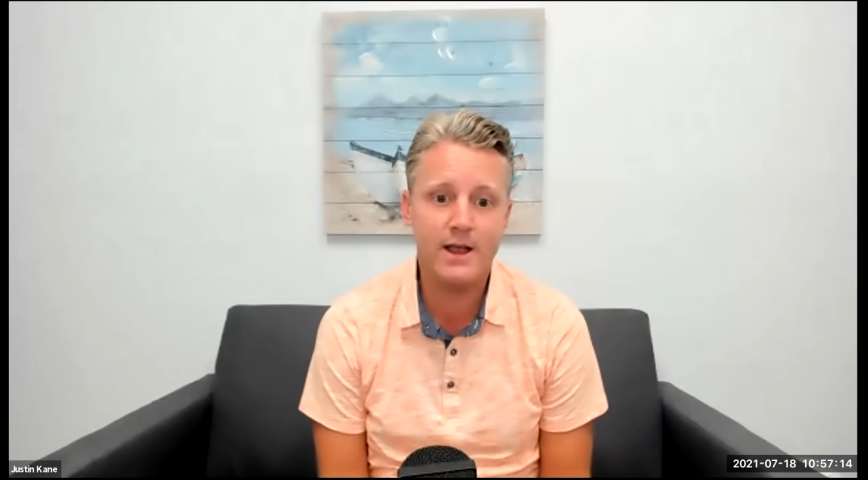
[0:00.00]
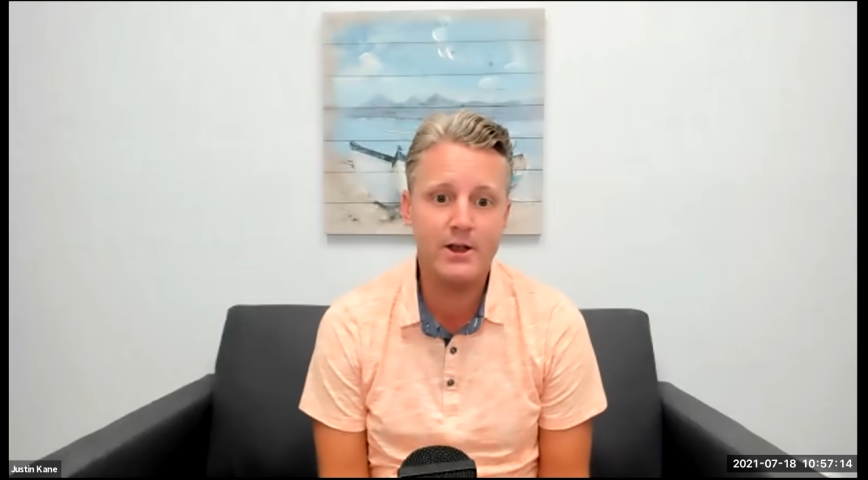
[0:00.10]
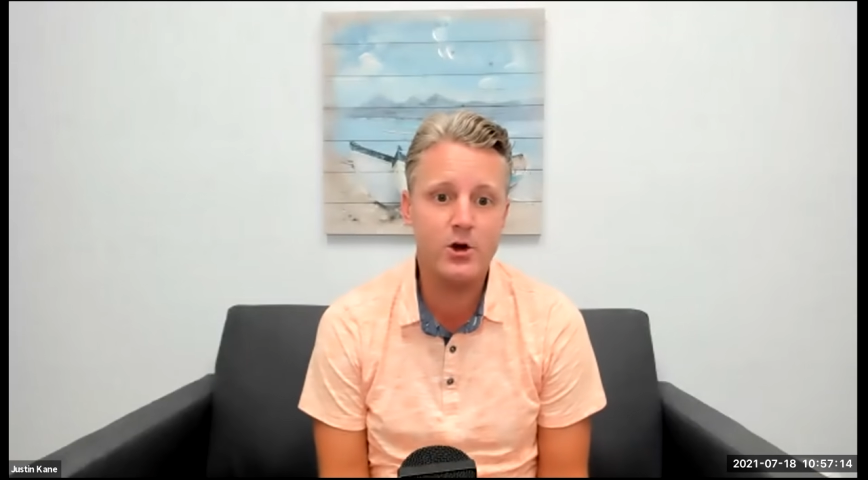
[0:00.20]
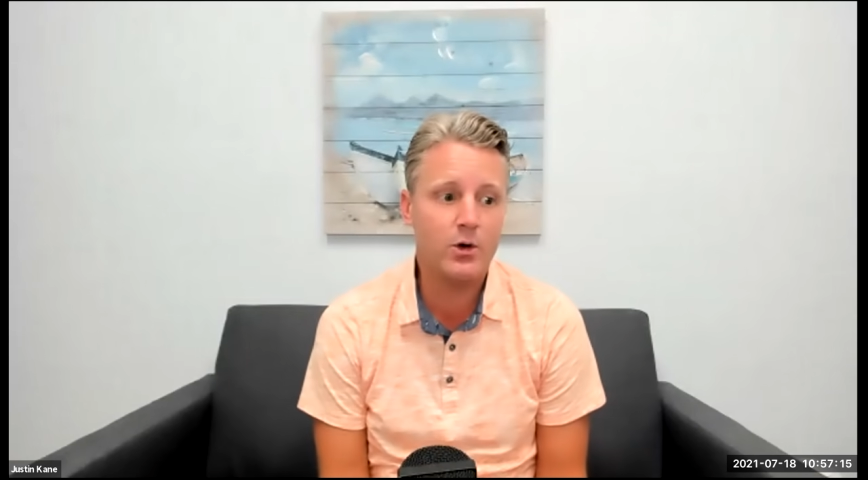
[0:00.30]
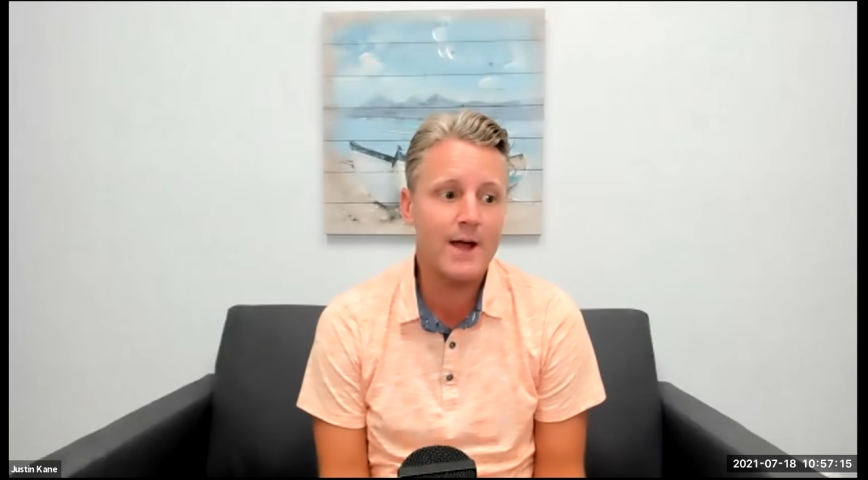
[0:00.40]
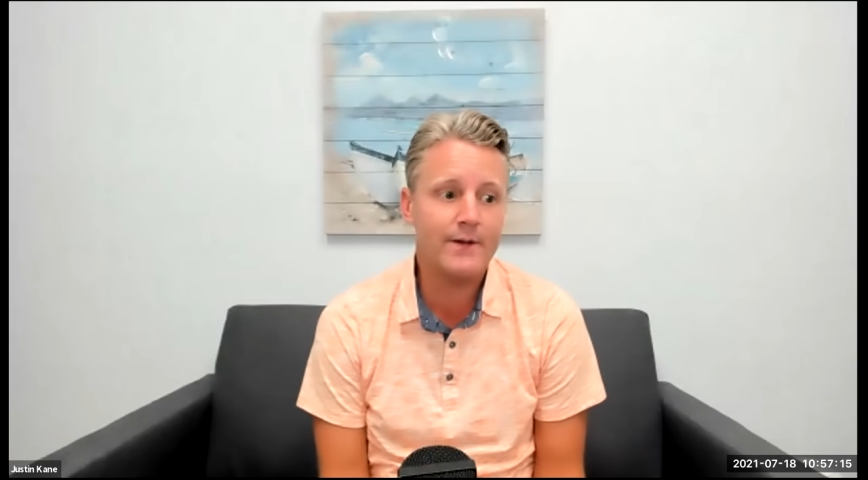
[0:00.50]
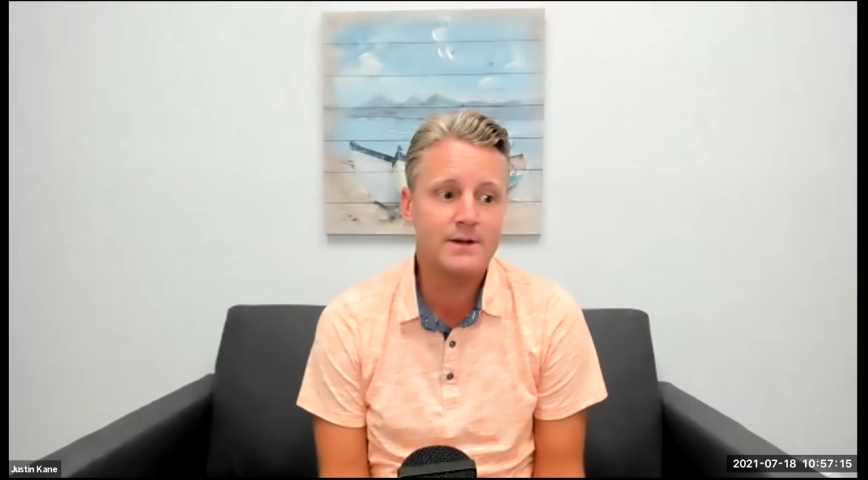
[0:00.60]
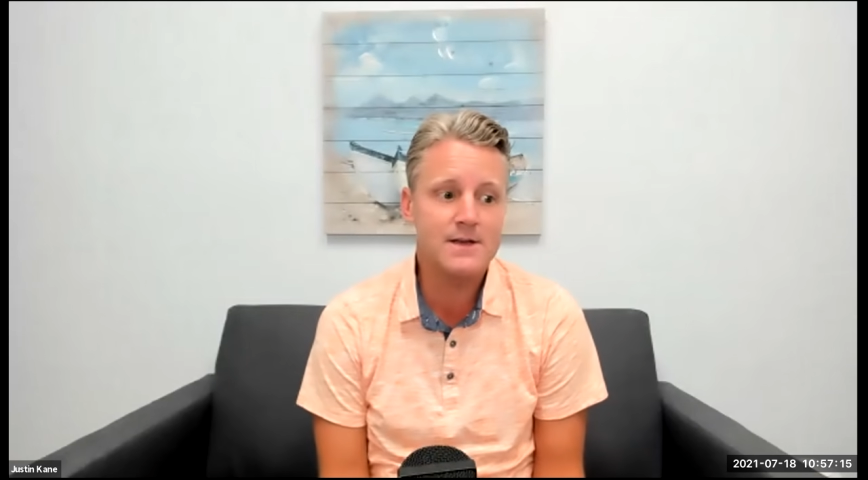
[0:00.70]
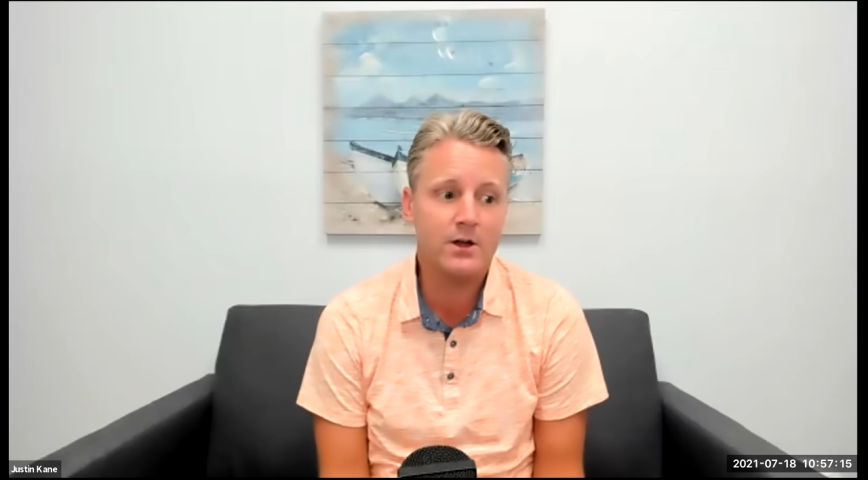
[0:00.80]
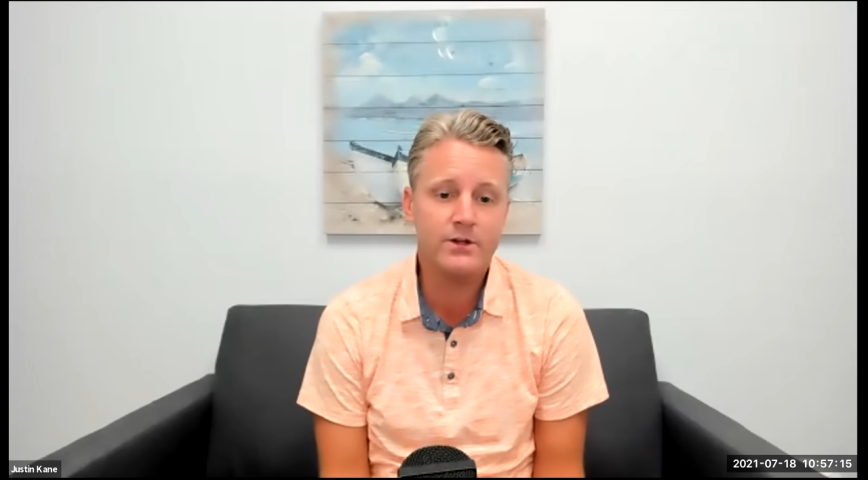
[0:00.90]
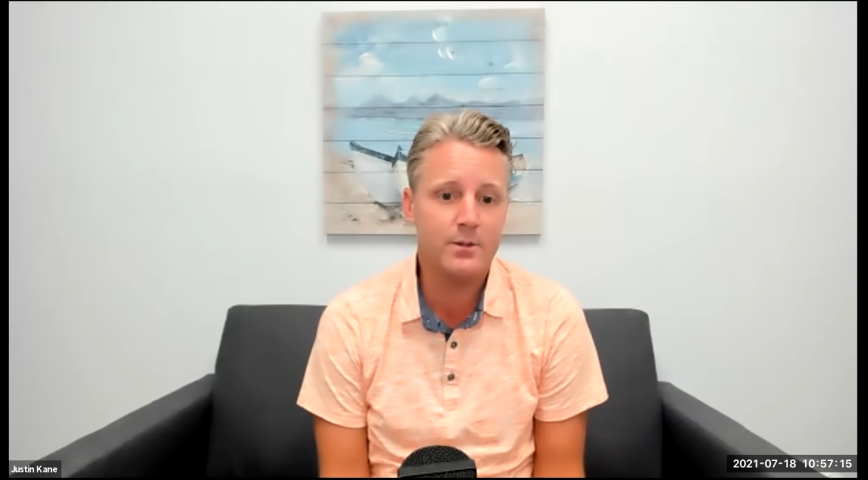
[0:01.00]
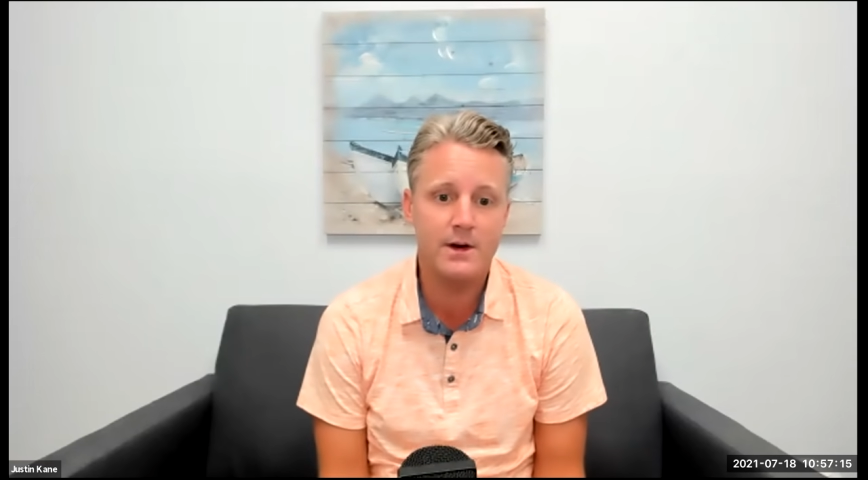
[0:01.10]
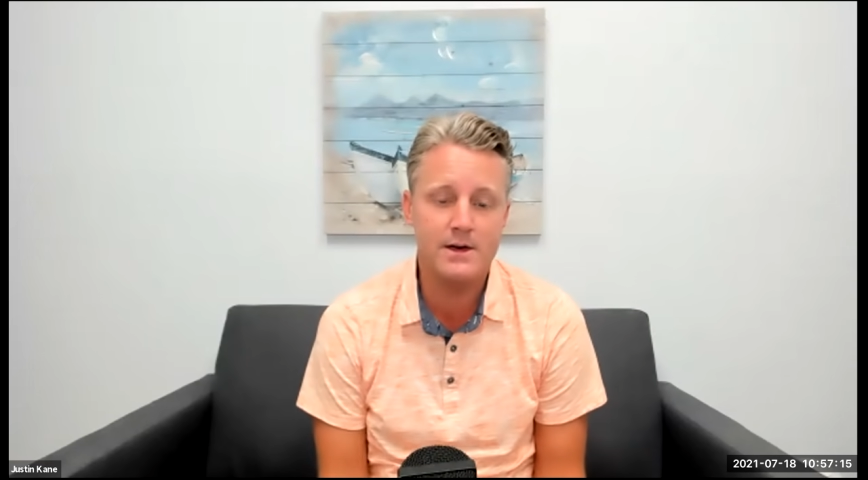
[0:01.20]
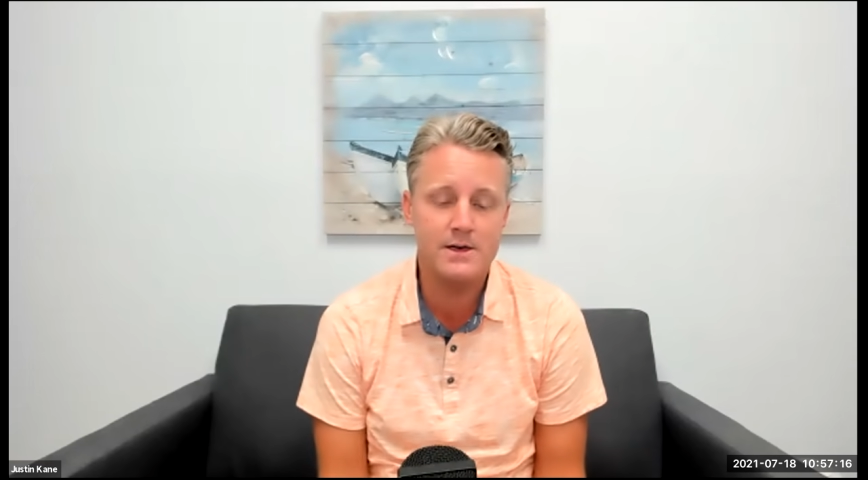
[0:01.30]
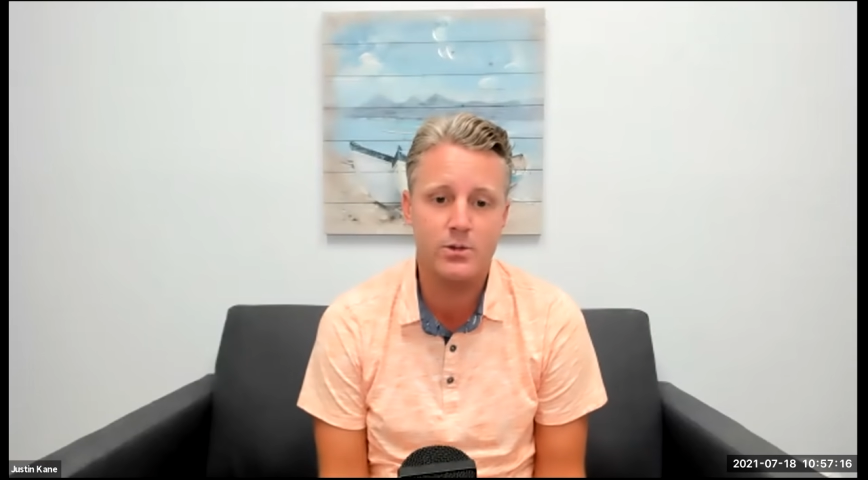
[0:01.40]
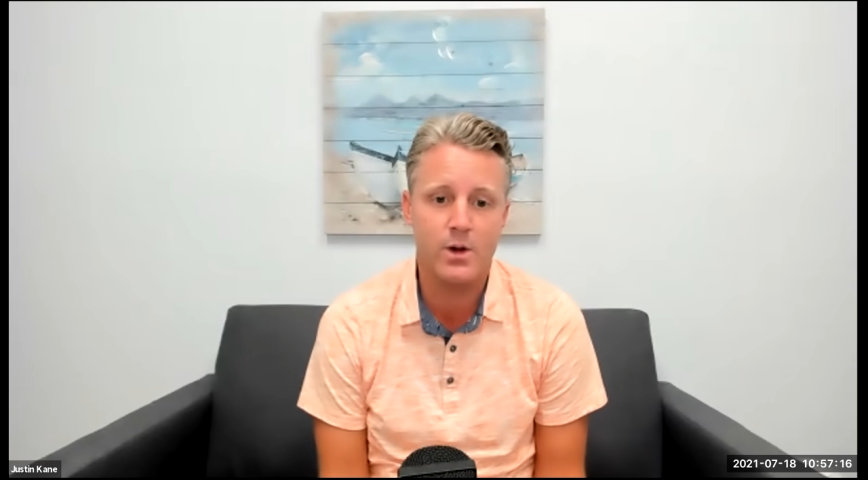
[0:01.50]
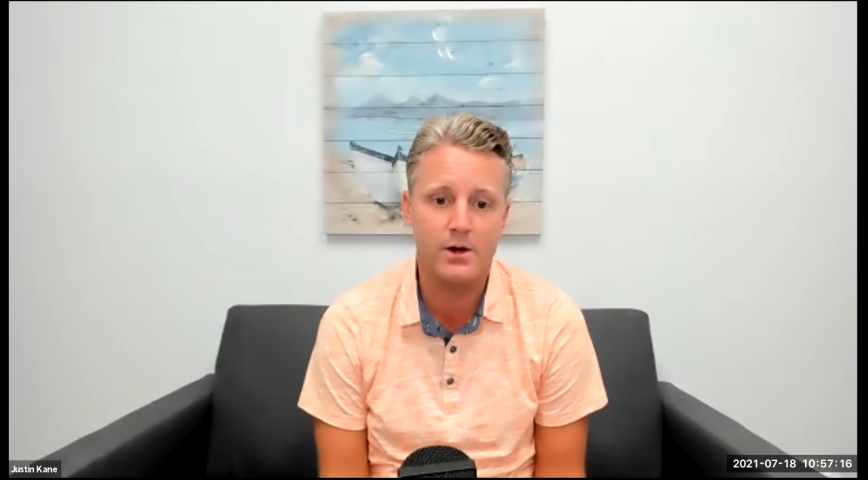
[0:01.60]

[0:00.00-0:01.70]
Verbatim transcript: Like you don't have oh, to, like,